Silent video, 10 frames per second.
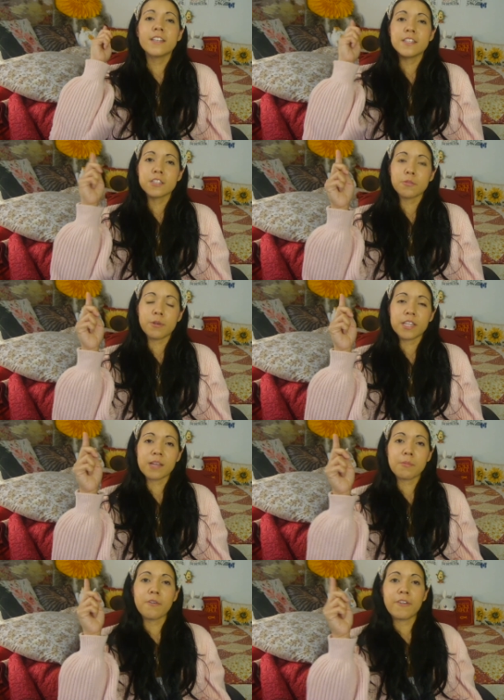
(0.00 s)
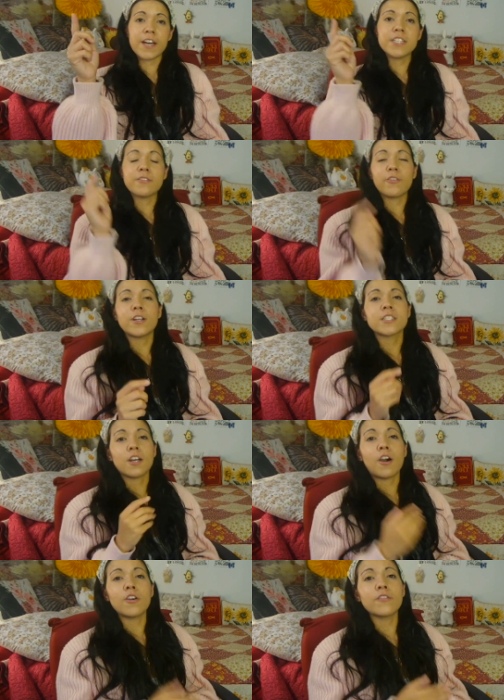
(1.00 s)
He is the one that provides for
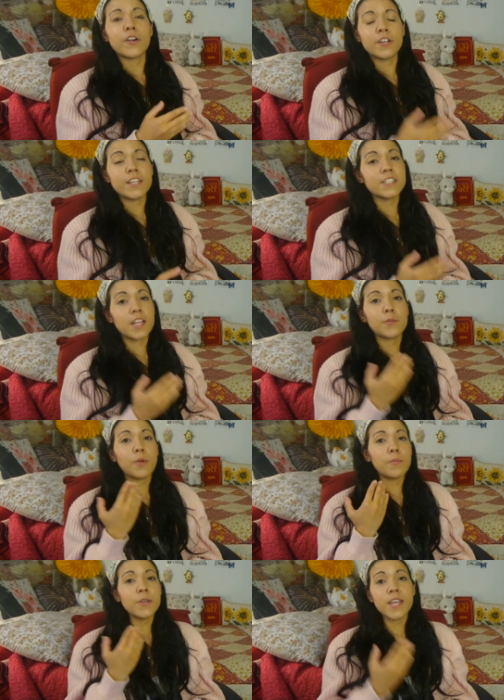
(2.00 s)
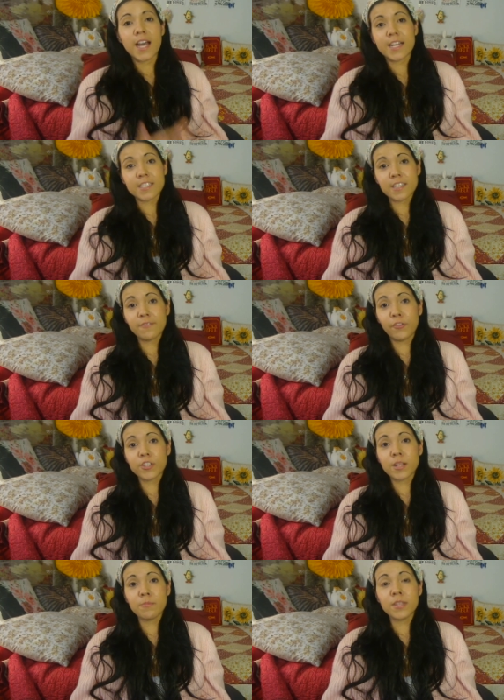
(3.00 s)
us all of our needs. And when we ask Him
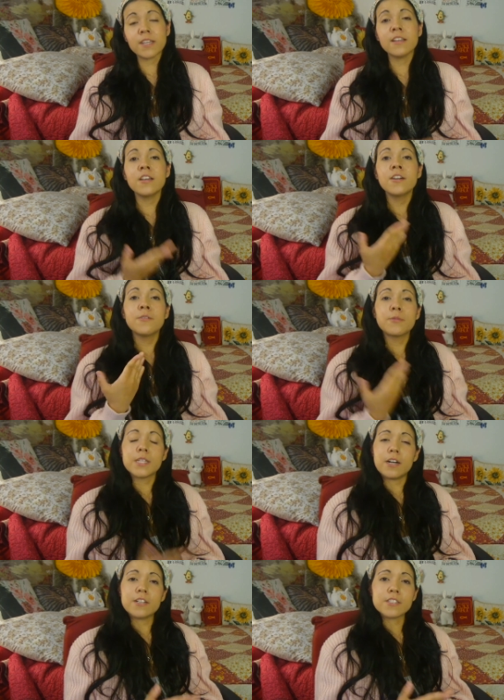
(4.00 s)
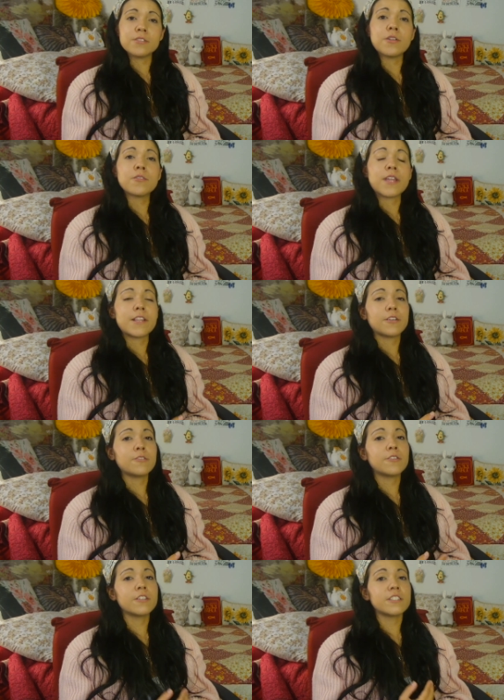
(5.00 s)
for something, we also know that the
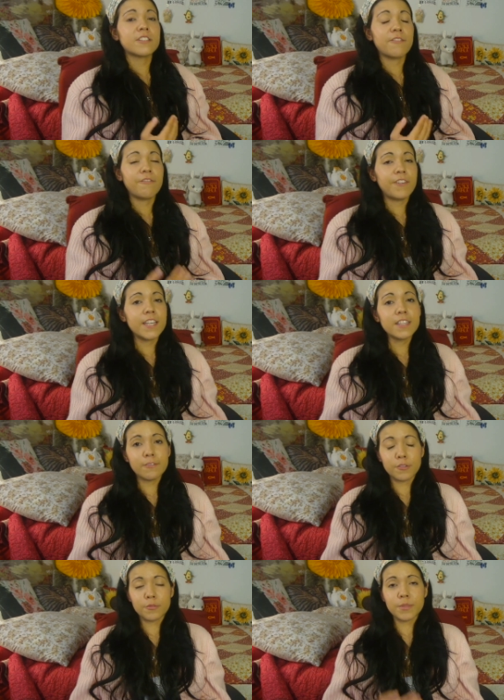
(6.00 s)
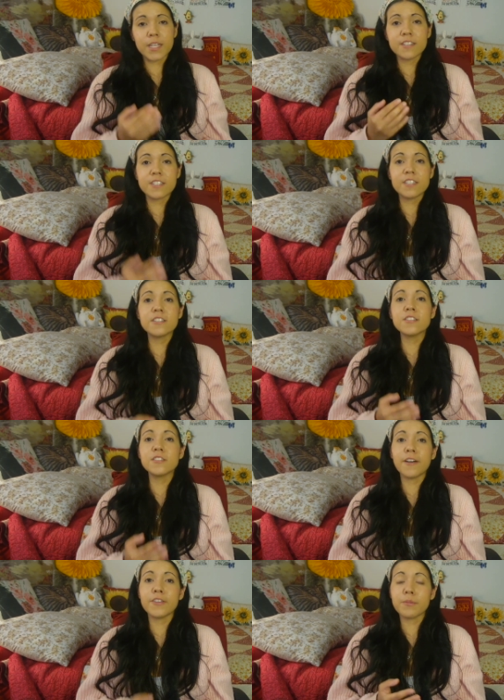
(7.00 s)
Lord is faithful because He is
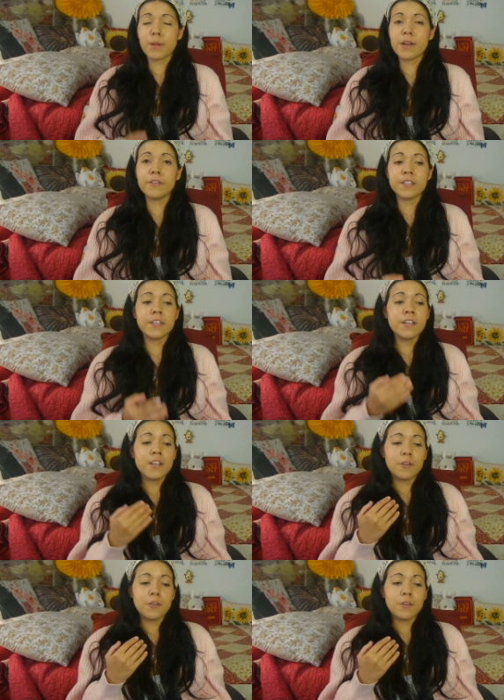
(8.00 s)
a loving parent.